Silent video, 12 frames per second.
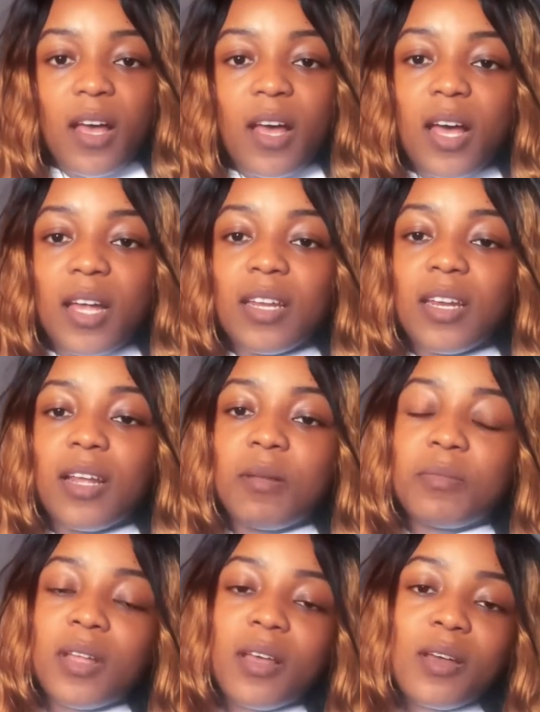And then
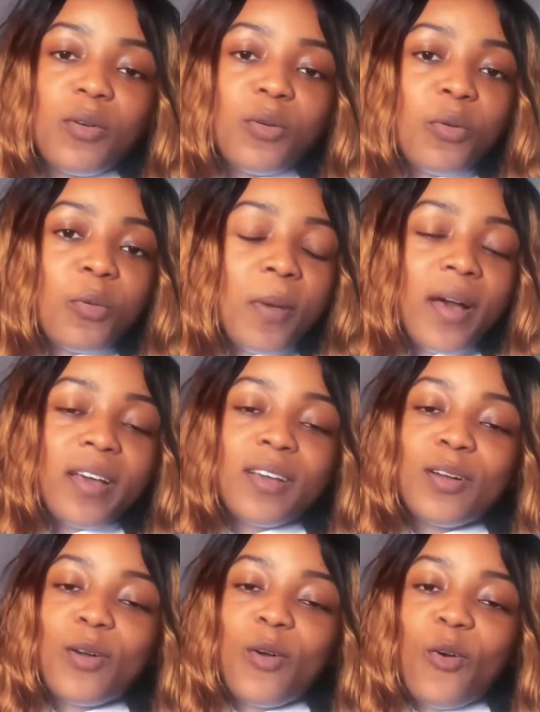I'm like, oh my
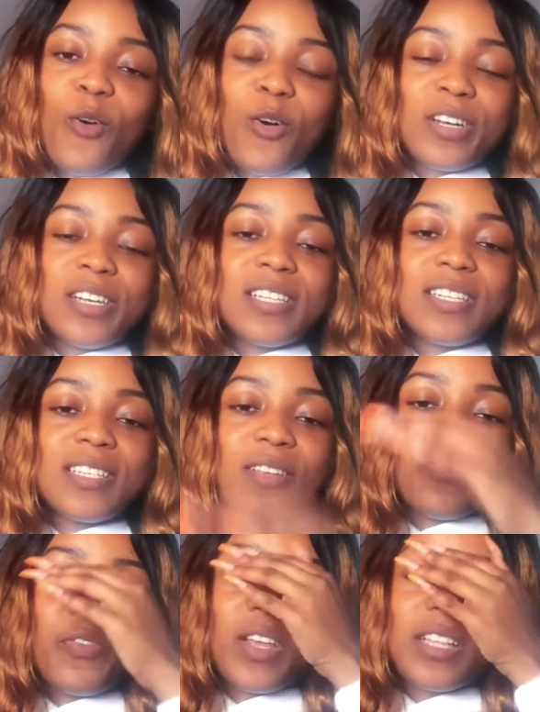god, this is a
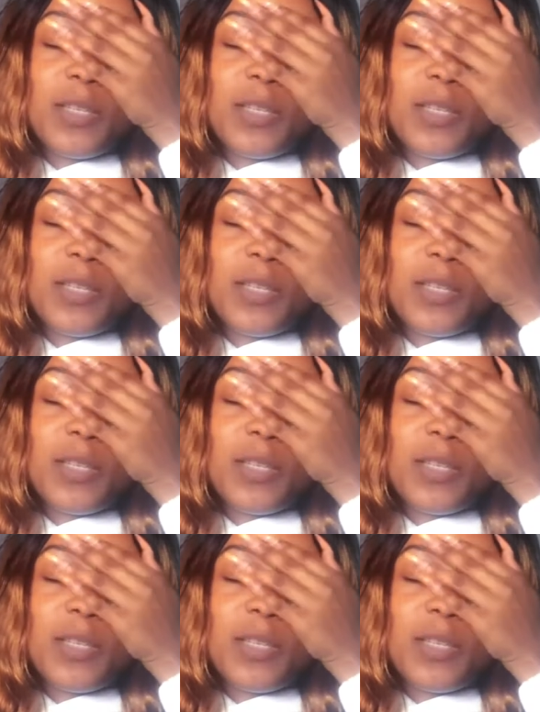fake.